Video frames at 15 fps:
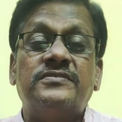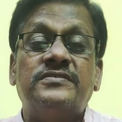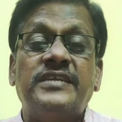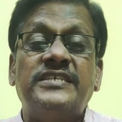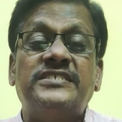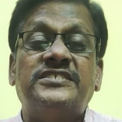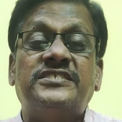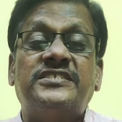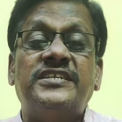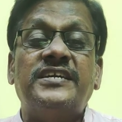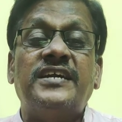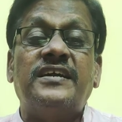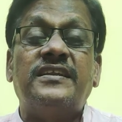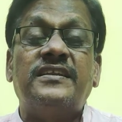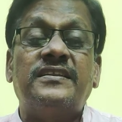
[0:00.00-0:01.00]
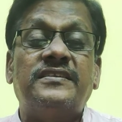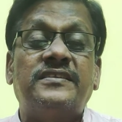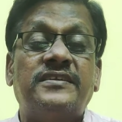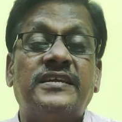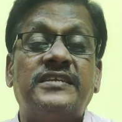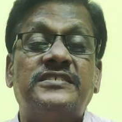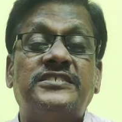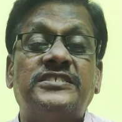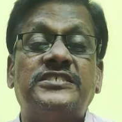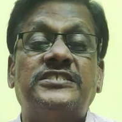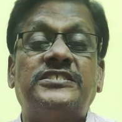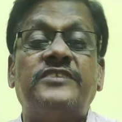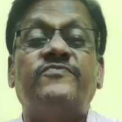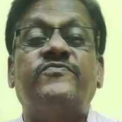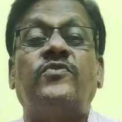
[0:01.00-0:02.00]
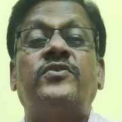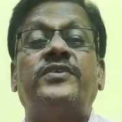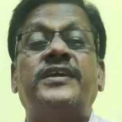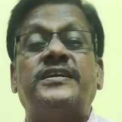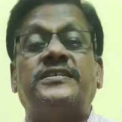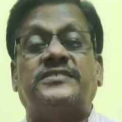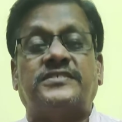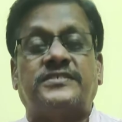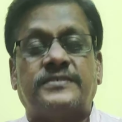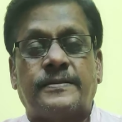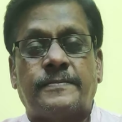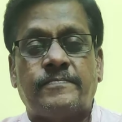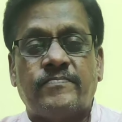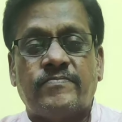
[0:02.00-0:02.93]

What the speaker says: next 364 days.